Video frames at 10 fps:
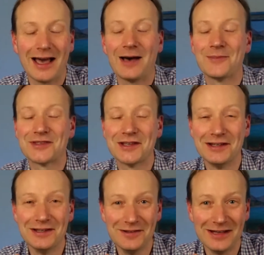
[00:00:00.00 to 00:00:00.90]

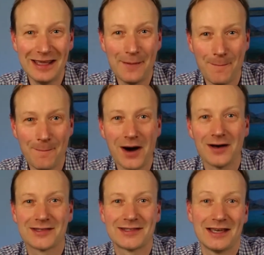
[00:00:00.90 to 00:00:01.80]
absolutely
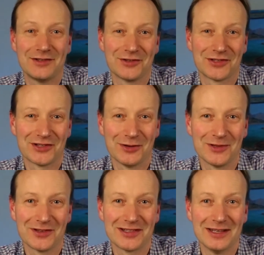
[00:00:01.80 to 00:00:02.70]
must, set your stop
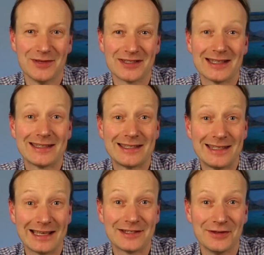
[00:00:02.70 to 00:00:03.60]
loss limits and
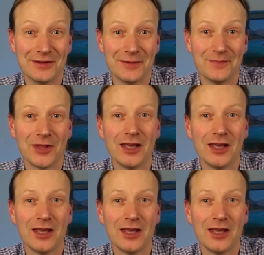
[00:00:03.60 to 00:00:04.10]
stick to them.